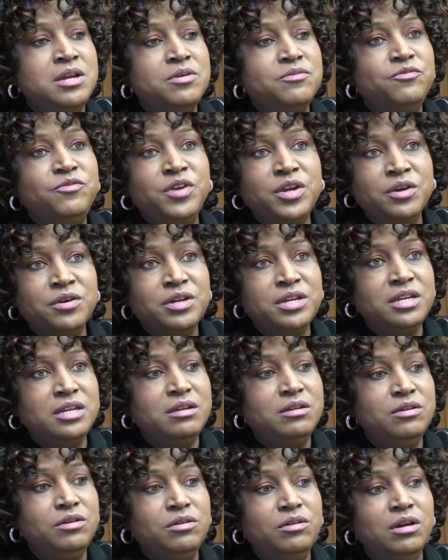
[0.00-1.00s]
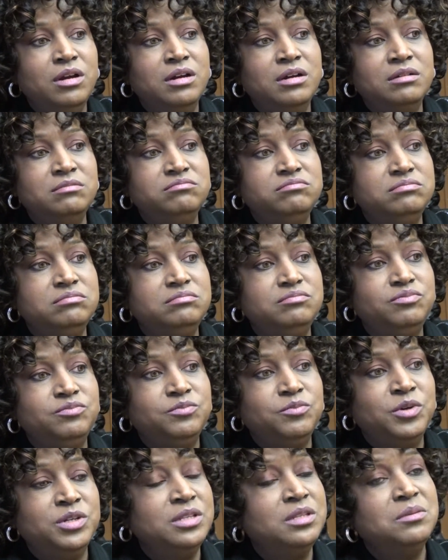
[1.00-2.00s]
very uh,
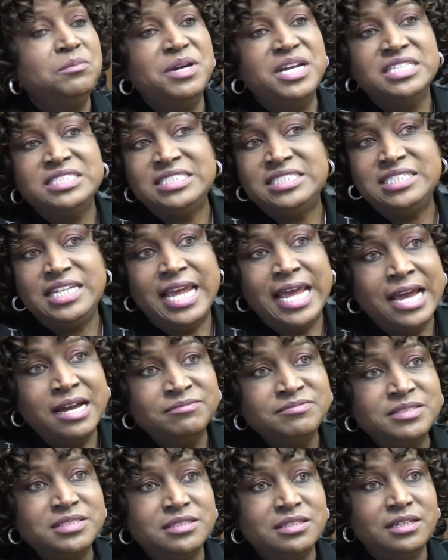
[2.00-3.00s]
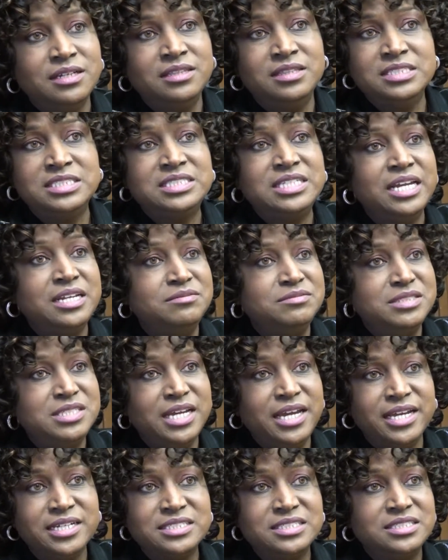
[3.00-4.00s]
one of the best staffs in the state of
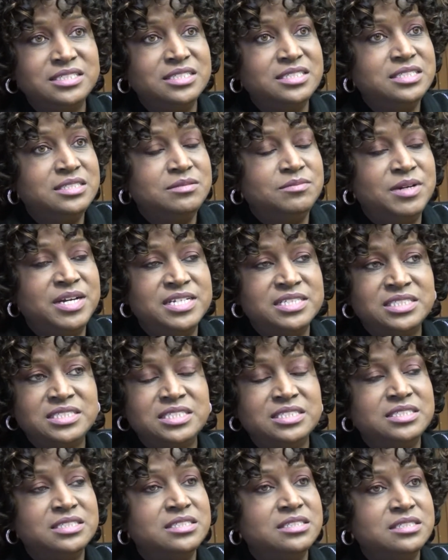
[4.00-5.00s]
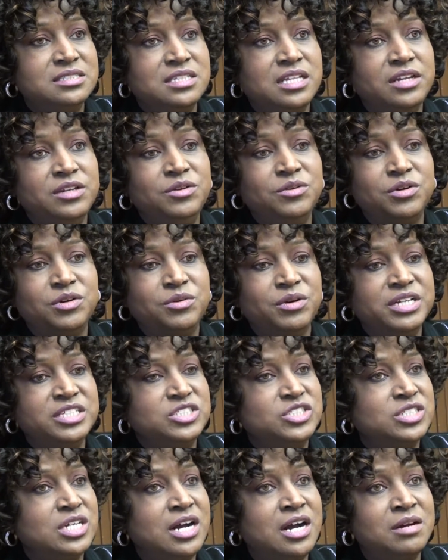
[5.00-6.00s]
Texas. My assistants, they do a great
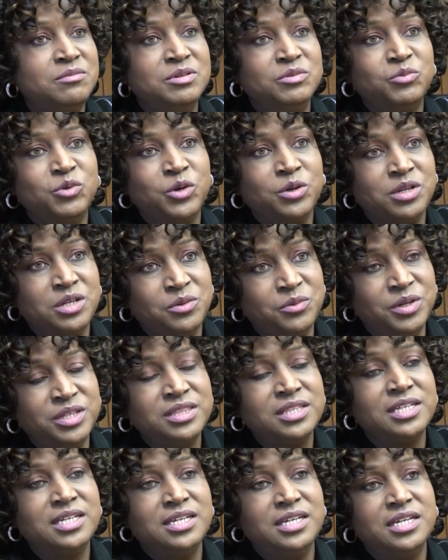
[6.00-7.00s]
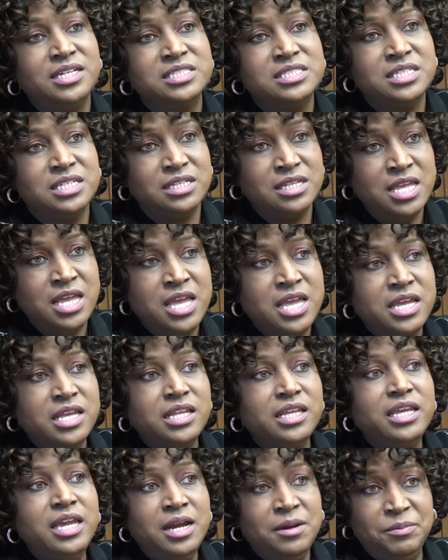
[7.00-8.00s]
job in working with the kids and
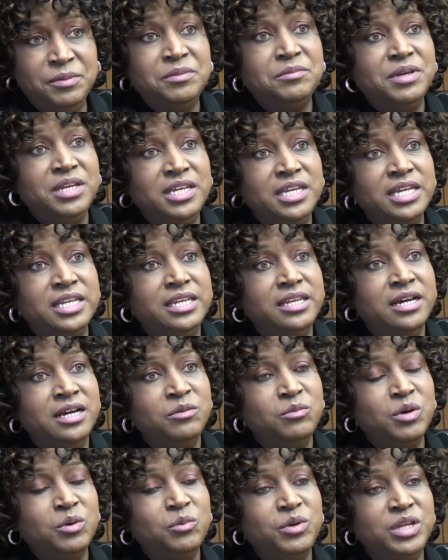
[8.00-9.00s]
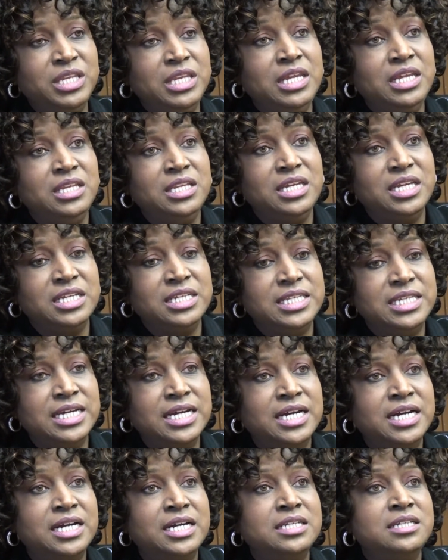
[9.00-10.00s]
helping me get done what we need to get
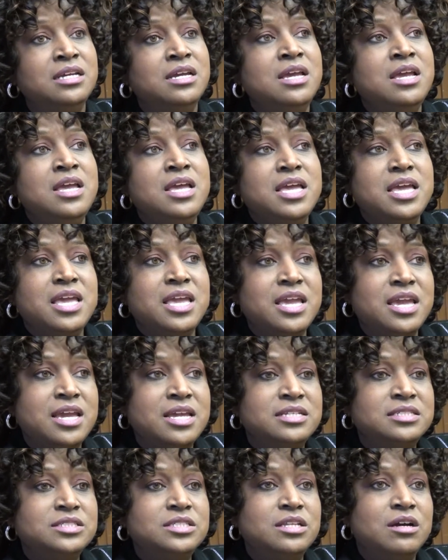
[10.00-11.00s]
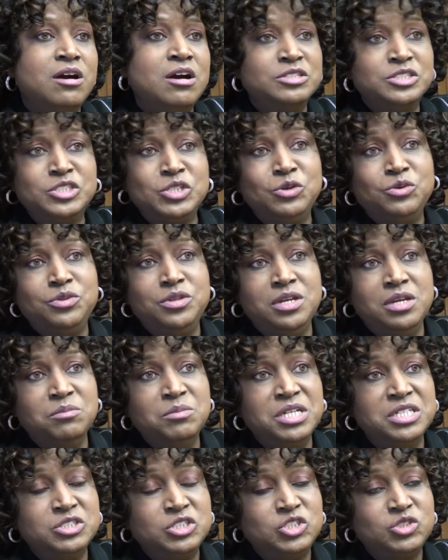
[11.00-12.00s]
done. And also the
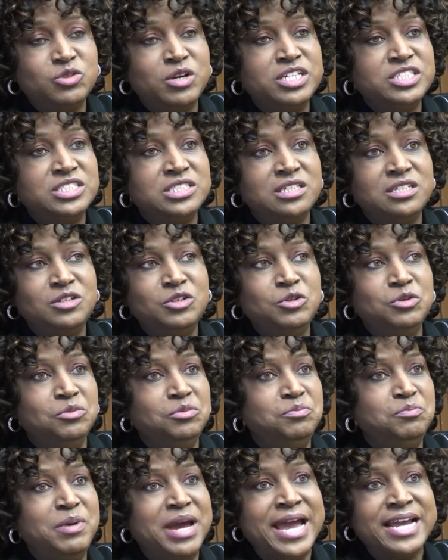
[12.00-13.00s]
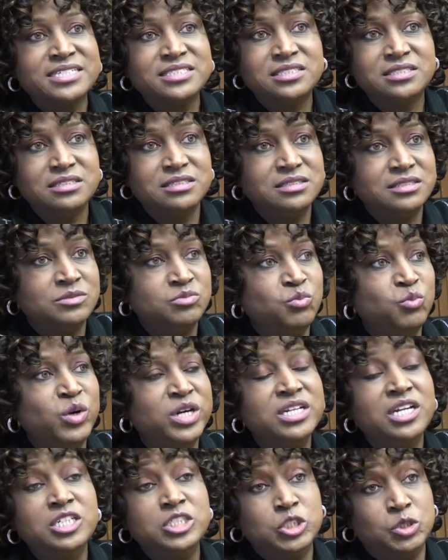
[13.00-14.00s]
administration who backs us
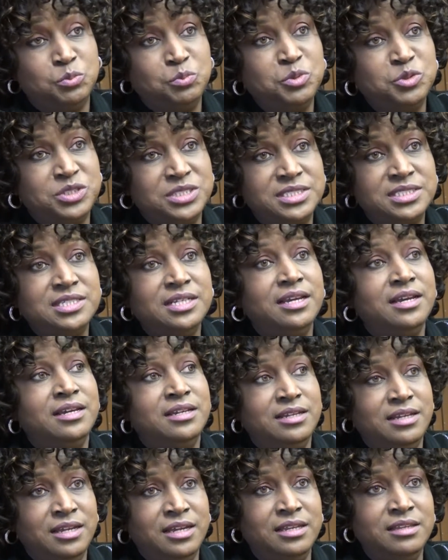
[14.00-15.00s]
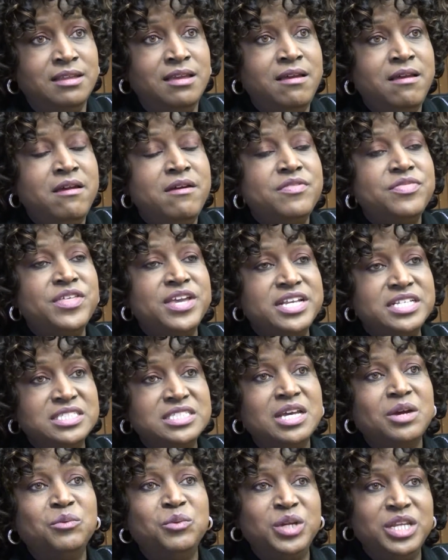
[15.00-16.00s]
100% in things
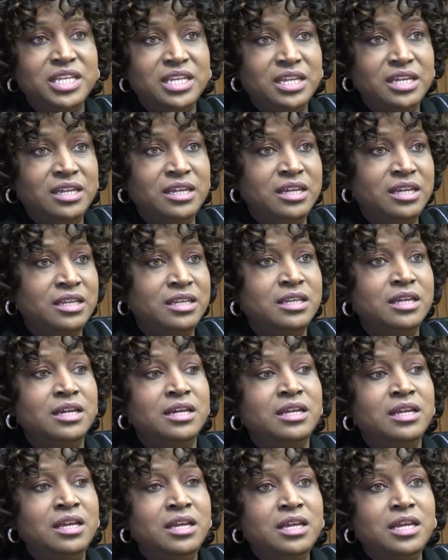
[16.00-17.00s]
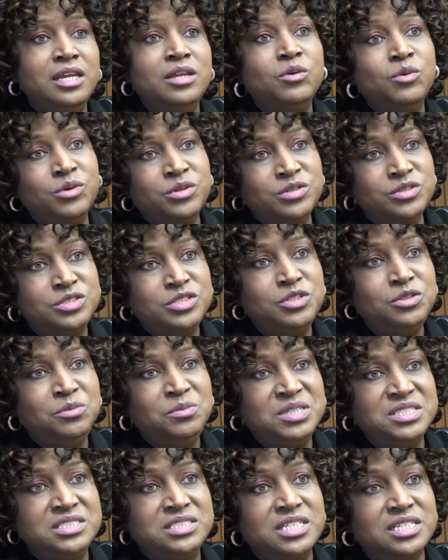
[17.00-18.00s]
that we need uh, in order to
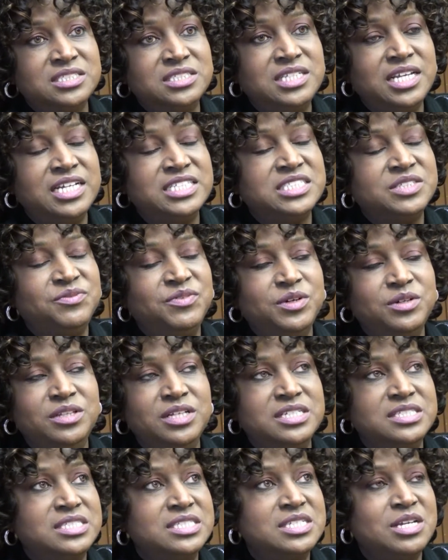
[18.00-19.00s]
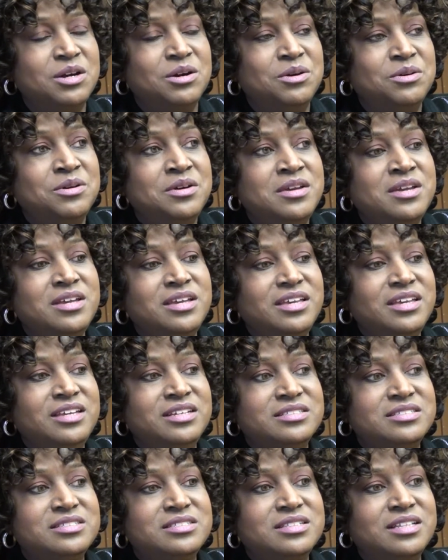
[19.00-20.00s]
be successful. And so
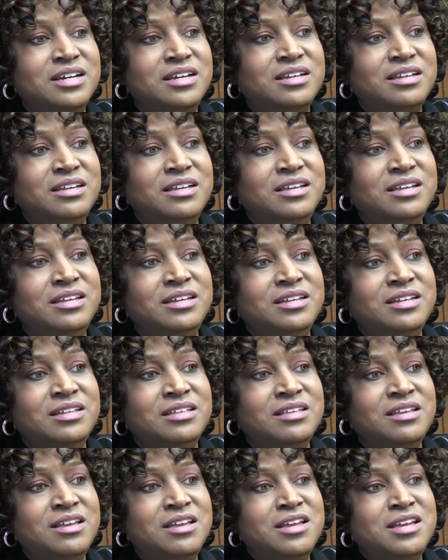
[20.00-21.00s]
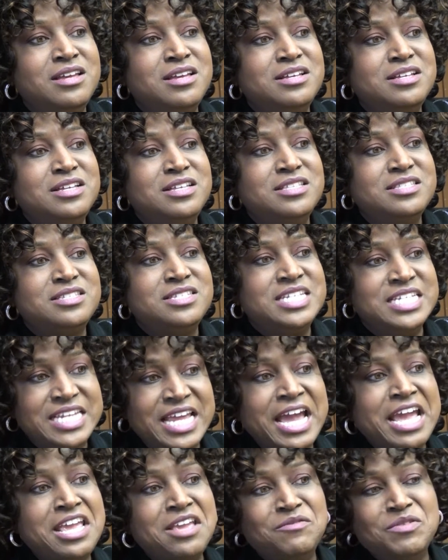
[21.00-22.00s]
it's like, it,
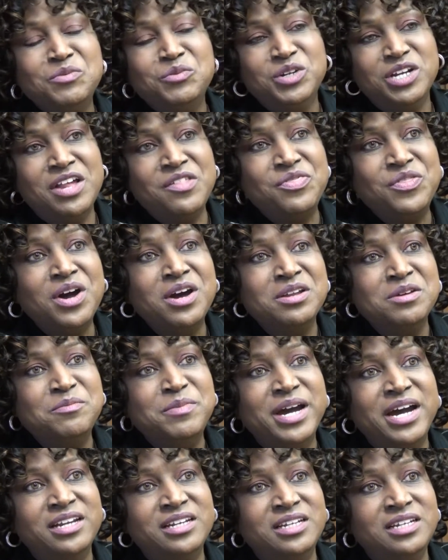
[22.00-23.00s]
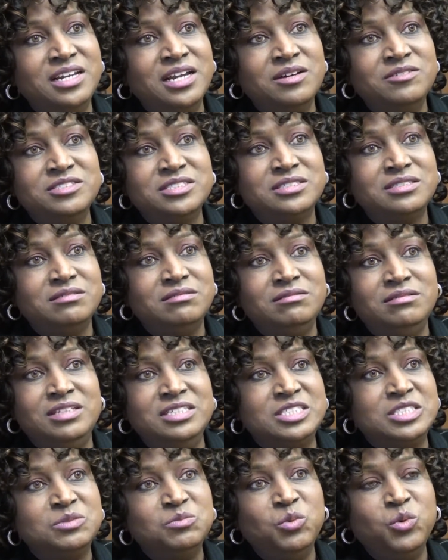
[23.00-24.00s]
today, even when I thought about it, I was,
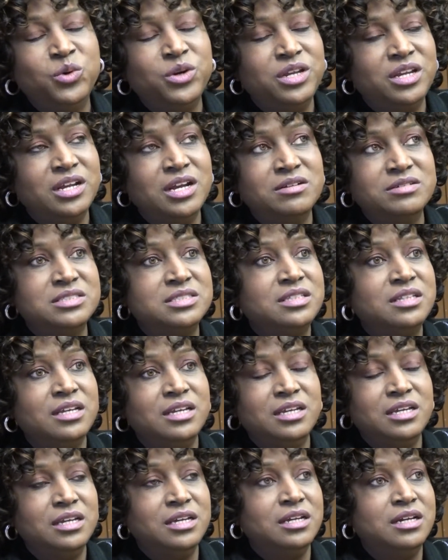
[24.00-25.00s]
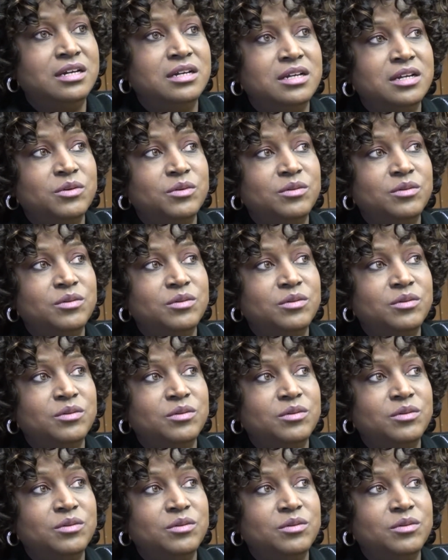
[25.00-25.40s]
this morning, I was thinking, uh,